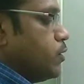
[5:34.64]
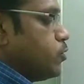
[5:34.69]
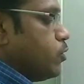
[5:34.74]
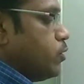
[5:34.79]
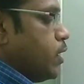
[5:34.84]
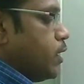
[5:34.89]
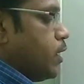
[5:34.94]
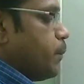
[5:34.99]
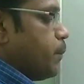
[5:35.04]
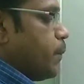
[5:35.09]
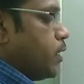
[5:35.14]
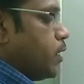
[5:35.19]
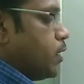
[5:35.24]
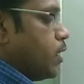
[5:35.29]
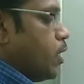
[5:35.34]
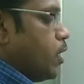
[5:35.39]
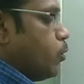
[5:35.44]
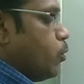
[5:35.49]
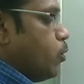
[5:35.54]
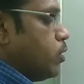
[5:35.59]
so that a
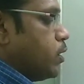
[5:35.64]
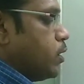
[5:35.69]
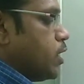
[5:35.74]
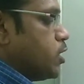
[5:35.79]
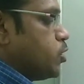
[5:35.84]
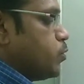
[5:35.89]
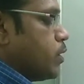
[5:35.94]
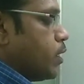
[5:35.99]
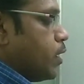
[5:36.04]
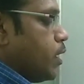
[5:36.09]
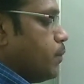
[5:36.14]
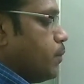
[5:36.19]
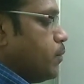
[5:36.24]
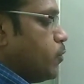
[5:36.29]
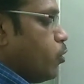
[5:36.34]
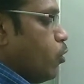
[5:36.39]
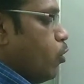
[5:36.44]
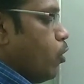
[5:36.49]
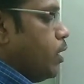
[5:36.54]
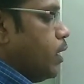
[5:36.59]
particular voltage will
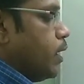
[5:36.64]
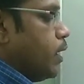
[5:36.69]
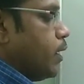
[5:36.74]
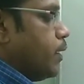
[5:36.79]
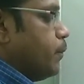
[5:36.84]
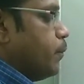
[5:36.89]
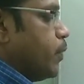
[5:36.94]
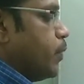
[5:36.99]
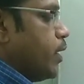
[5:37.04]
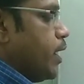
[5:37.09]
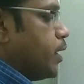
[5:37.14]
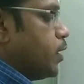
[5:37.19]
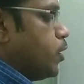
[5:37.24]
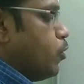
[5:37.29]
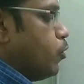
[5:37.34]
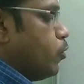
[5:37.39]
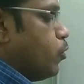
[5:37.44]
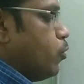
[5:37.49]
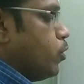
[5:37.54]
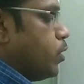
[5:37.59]
come called a
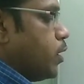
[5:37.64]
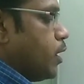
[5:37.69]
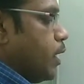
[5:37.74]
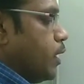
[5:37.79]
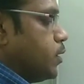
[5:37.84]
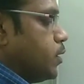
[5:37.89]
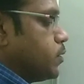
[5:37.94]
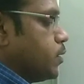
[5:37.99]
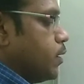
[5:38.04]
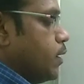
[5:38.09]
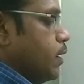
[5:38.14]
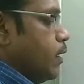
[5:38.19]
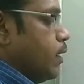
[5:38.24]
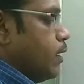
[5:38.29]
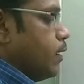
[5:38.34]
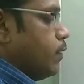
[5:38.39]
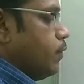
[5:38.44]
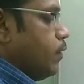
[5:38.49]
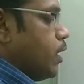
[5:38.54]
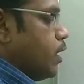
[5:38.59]
breakdown voltage,
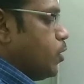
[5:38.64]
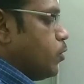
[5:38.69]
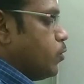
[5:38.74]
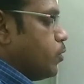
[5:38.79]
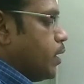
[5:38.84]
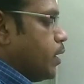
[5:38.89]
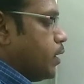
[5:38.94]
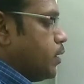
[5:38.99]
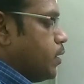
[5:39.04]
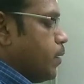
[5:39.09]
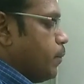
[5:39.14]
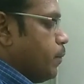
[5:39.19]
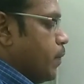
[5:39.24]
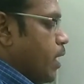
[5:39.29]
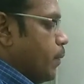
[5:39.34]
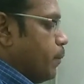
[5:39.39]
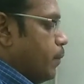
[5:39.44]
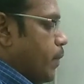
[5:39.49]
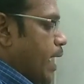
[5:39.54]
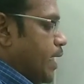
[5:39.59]
where you will get
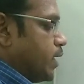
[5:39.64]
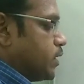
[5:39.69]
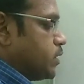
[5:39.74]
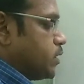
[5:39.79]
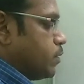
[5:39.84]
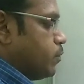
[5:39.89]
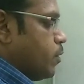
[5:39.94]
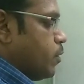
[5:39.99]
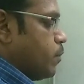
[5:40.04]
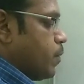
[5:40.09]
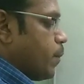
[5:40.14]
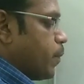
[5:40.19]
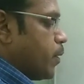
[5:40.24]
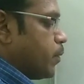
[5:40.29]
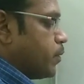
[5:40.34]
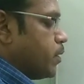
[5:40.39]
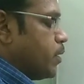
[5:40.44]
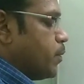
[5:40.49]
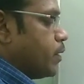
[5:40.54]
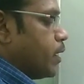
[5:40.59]
the maximum
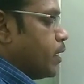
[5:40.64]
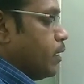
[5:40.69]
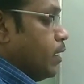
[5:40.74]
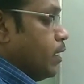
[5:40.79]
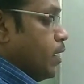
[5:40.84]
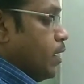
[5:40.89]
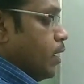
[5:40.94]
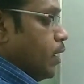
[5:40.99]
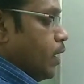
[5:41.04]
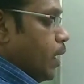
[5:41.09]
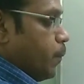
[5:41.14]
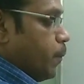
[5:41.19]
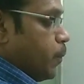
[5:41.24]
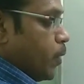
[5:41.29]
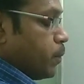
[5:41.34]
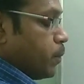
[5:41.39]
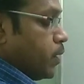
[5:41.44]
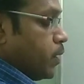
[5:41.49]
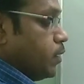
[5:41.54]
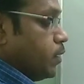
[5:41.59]
abrupt
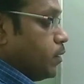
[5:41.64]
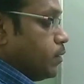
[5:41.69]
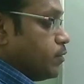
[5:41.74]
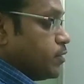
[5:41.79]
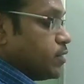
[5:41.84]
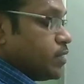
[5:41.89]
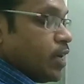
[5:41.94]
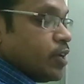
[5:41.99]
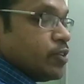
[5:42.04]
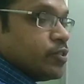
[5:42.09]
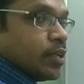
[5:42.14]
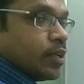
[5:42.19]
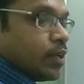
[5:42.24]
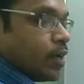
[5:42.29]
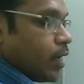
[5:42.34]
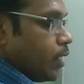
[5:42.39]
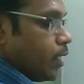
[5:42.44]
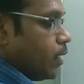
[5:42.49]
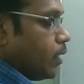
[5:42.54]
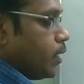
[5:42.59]
change
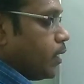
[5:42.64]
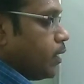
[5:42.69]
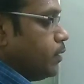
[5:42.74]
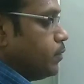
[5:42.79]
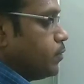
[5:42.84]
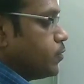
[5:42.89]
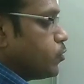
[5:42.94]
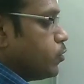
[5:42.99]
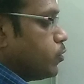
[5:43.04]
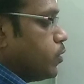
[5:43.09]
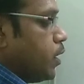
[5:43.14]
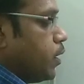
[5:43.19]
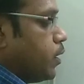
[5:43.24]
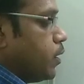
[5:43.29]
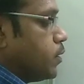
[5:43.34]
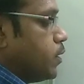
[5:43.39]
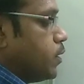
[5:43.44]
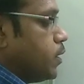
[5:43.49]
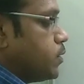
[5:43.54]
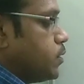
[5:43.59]
in current. So
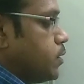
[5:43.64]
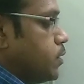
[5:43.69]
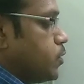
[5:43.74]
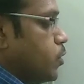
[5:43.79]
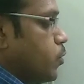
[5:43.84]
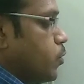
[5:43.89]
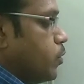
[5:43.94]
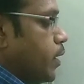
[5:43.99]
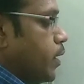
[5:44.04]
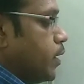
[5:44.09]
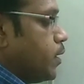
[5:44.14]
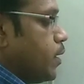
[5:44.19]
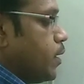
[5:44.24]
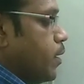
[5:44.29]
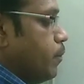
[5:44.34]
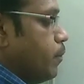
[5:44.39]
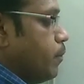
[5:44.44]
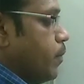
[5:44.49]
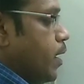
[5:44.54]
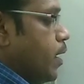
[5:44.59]
that this is you will get
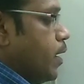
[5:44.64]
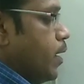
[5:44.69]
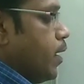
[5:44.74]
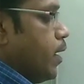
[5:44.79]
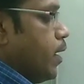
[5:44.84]
the